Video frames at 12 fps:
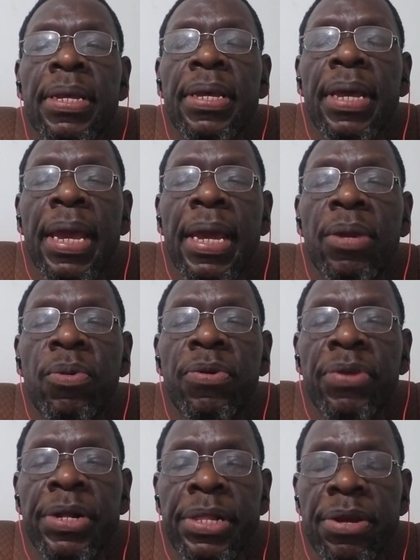and it was a
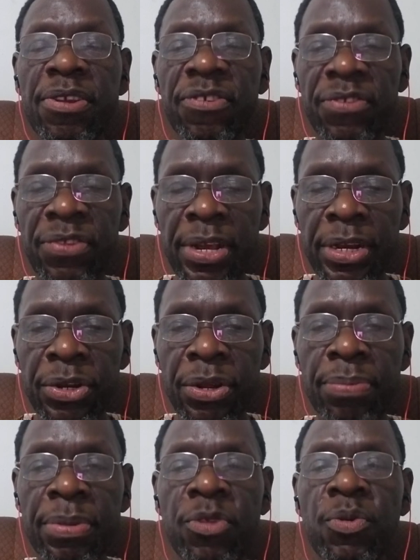clear distinction
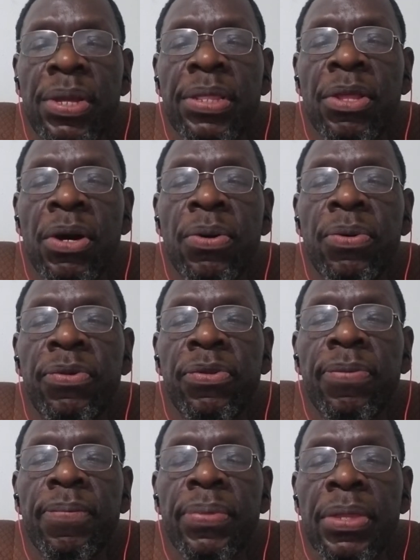between those
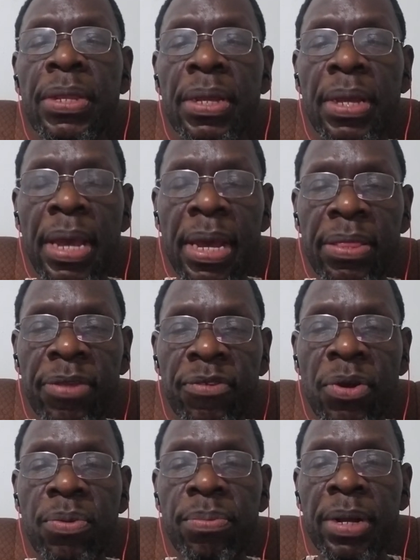and the
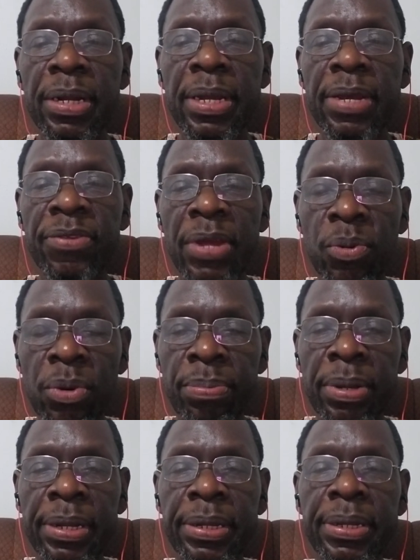stone buildings that were
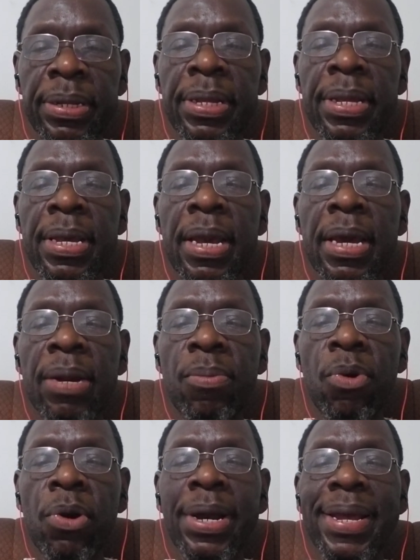built at a
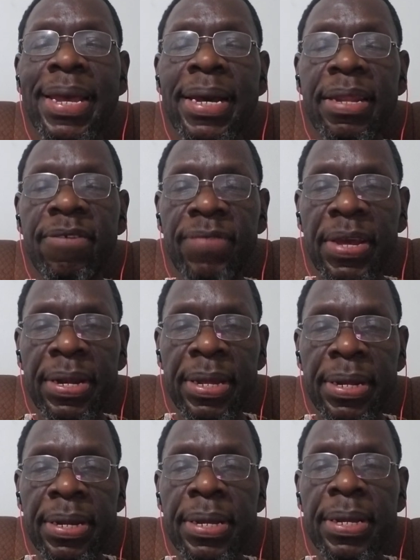more
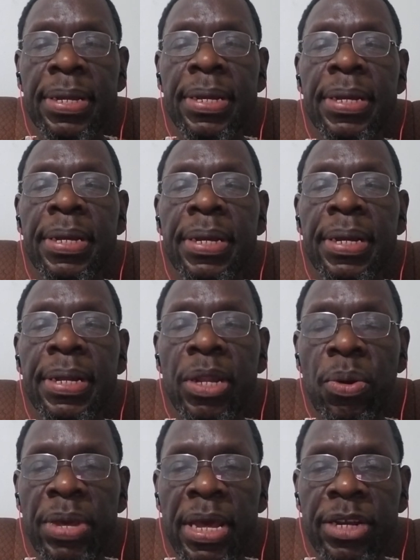elevated
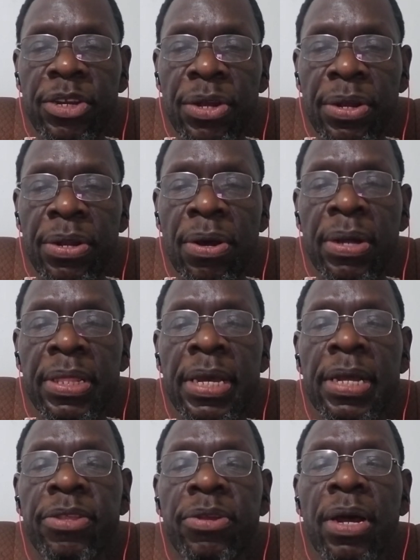location on the
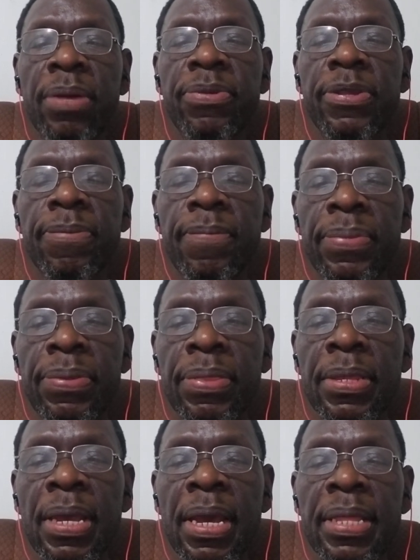hilltops.
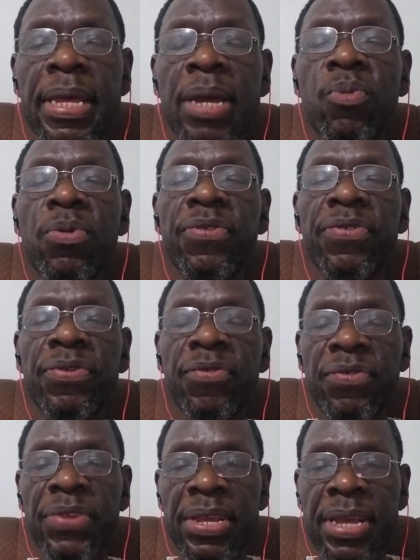And that was to
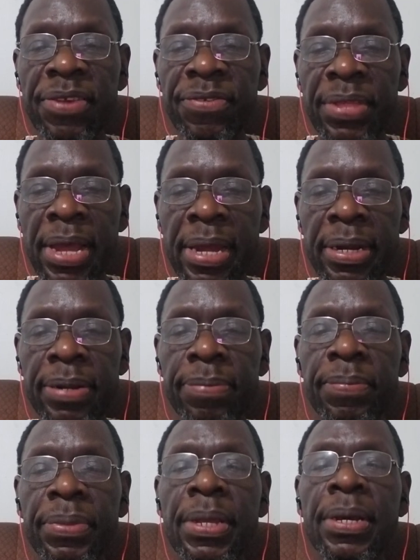suggest that
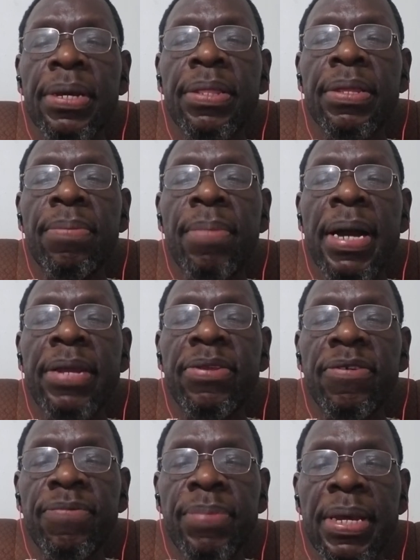there might
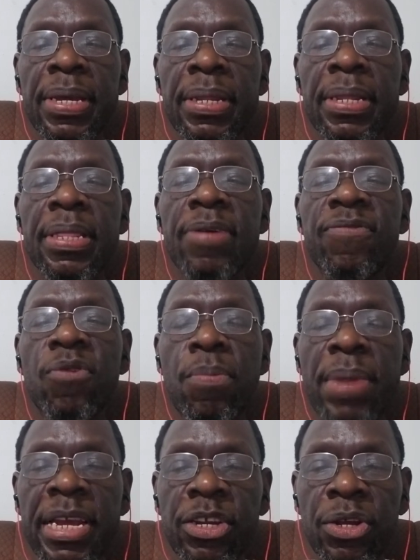have been the
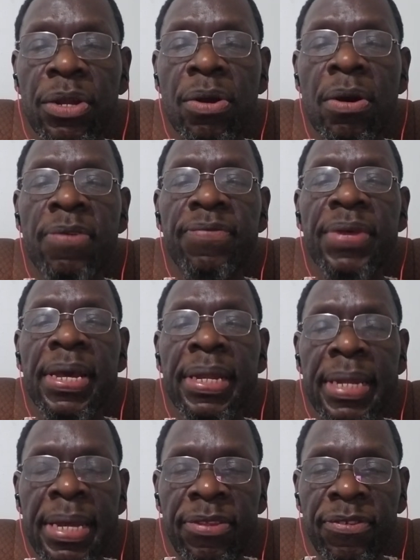formation of
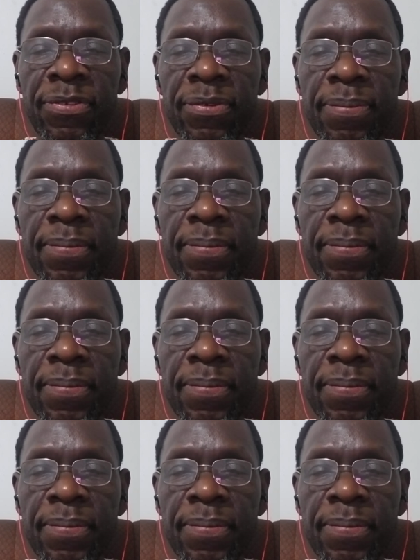elites,